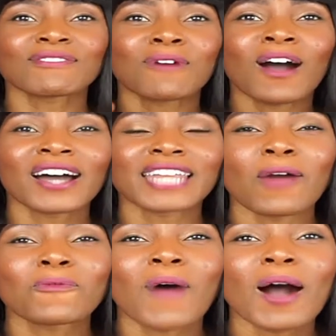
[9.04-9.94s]
everyone
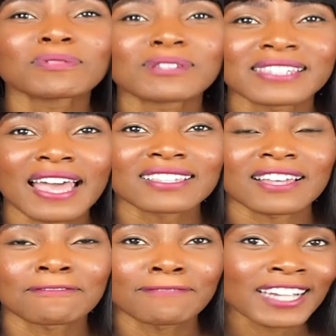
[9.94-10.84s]
and welcome to
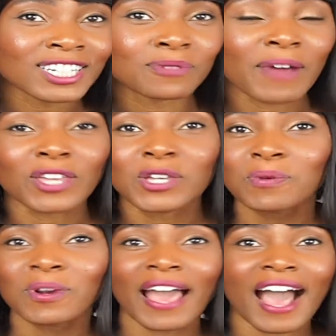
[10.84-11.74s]
Semsah Fashion where
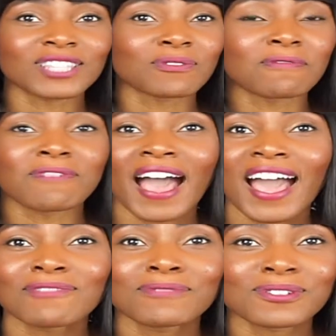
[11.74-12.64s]
you will learn how to
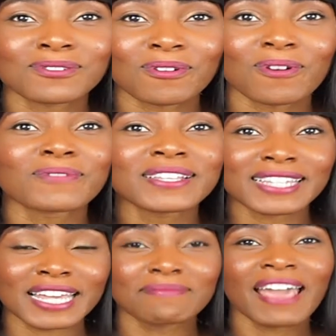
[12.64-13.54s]
revive, restore,
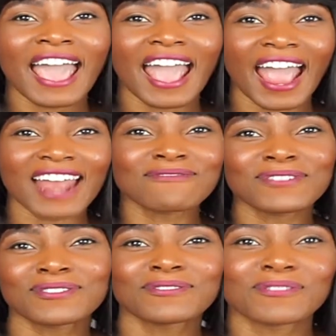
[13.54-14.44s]
redeem and
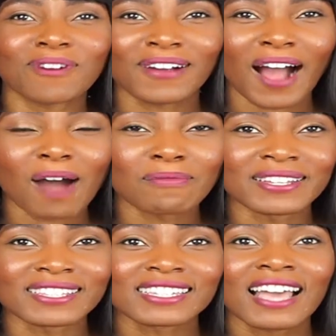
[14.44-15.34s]
renew your
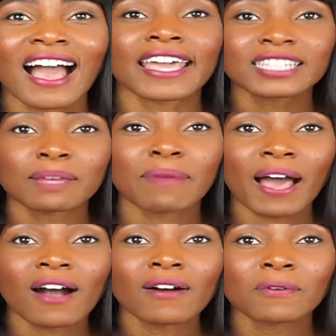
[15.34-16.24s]
garments. Hit the
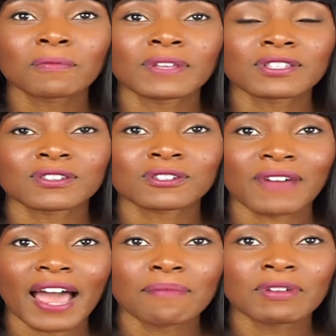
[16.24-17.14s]
bell when
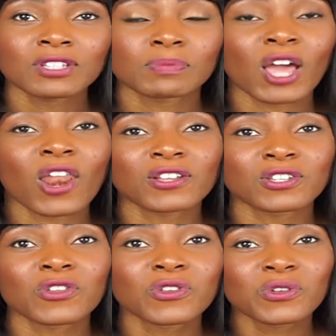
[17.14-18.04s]
subscribing to be
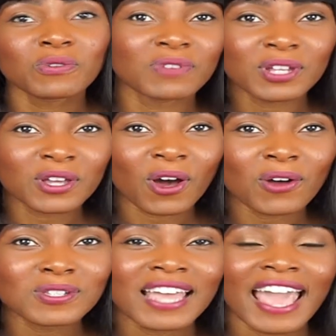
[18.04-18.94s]
alerted to new
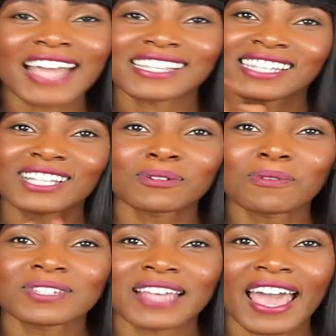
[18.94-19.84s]
videos and stick
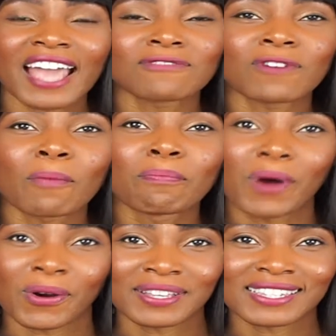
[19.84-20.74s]
towards the end for a
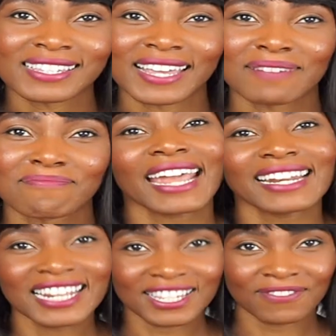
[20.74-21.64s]
bonus tip.
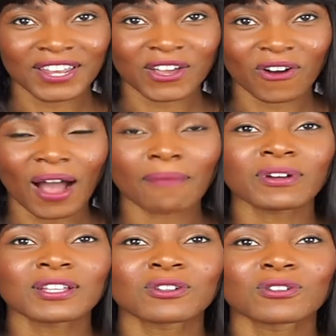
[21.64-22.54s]
In this video, I'm
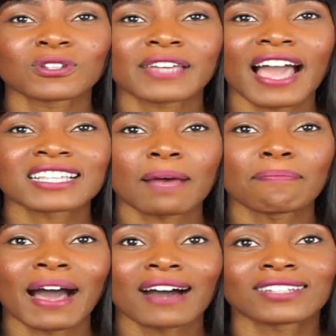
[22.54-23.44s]
going to talk to you guys
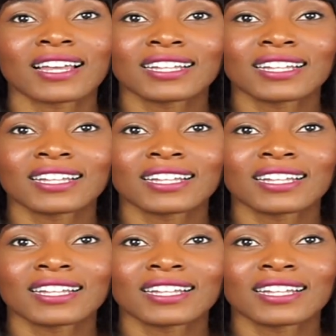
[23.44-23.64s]
about